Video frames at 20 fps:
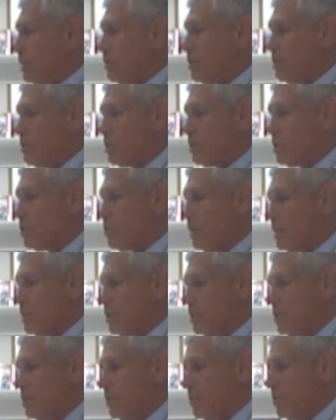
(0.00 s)
issues and
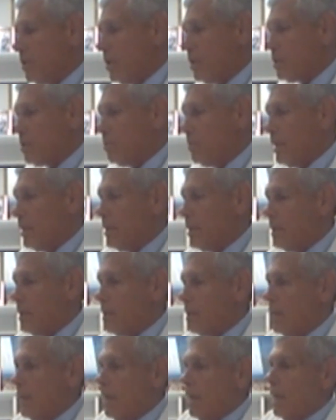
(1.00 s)
questions you've talked about
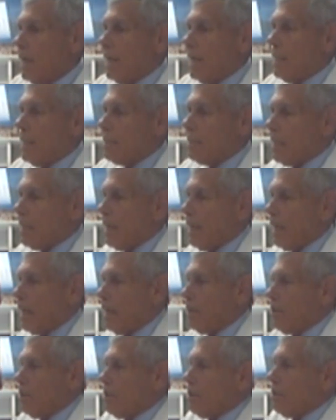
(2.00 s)
here. Has the
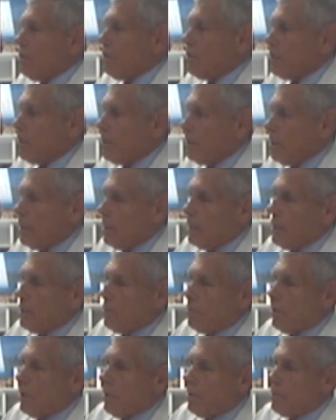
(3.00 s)
handle
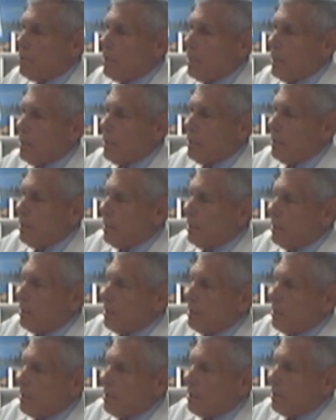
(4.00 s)
involved here,
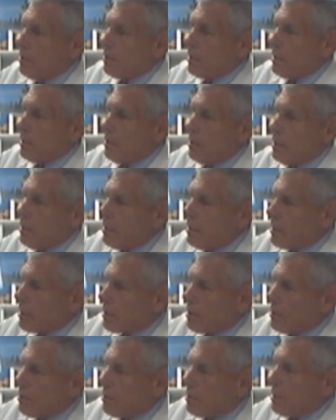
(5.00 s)
or
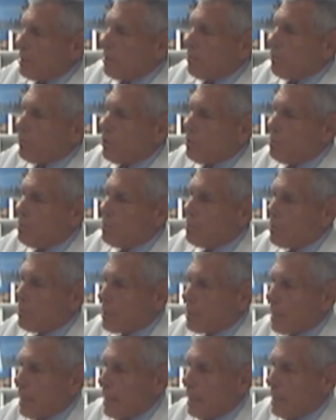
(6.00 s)
included in a foam
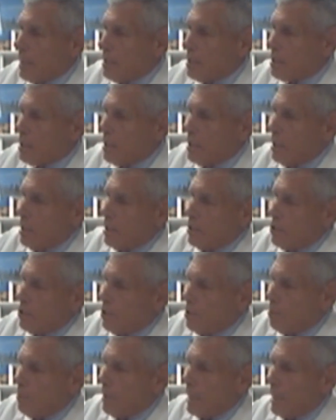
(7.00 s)
case.
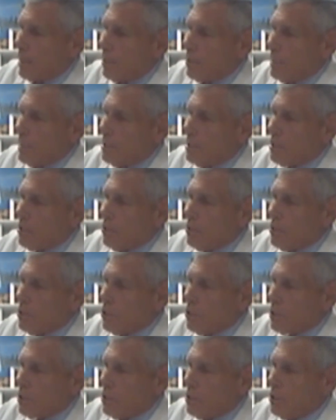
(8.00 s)
2 batteries so
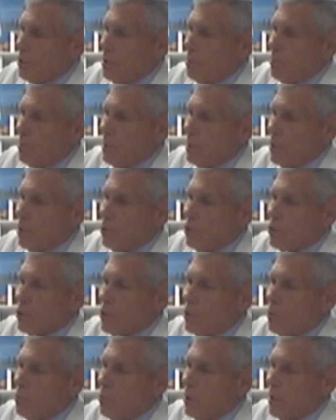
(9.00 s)
that you can be
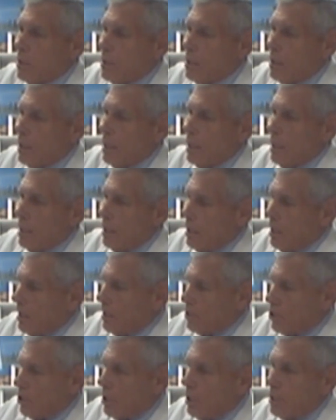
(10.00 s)
using one
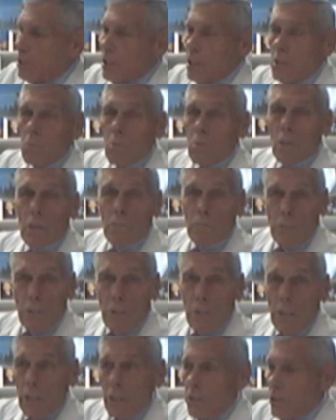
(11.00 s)
and charging one if you
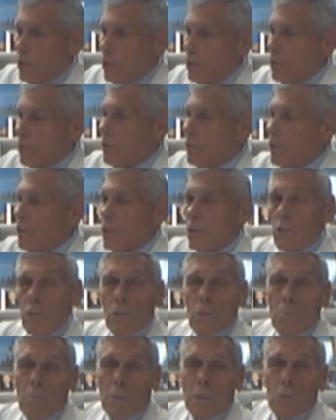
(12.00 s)
need to. You can
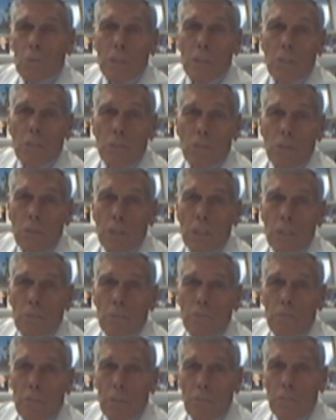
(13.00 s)
do between 30
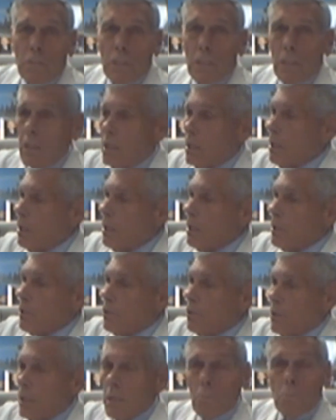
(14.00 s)
to 50
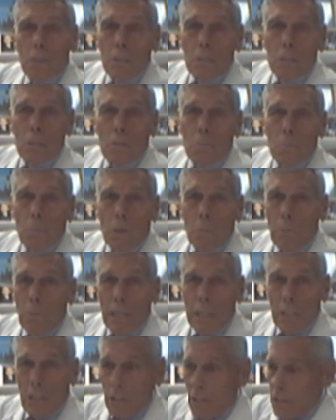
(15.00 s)
treatments per
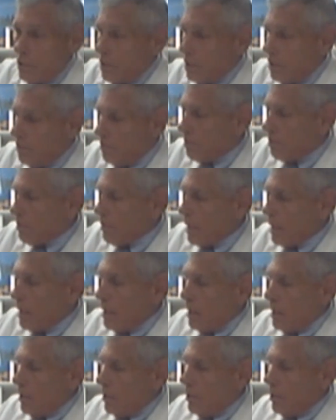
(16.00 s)
patient.
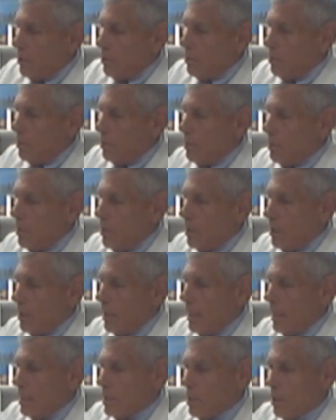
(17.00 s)
There
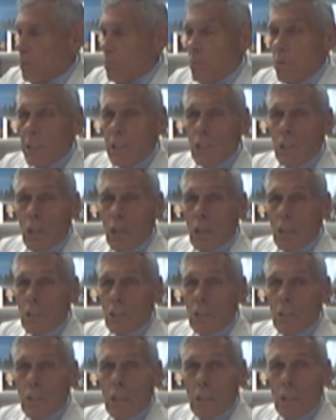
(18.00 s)
has a
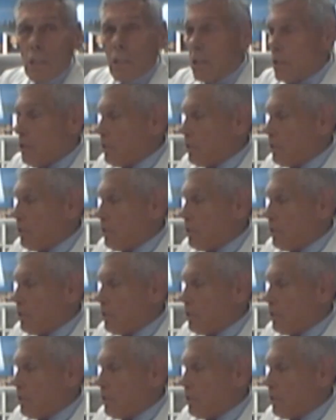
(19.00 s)
recharger that can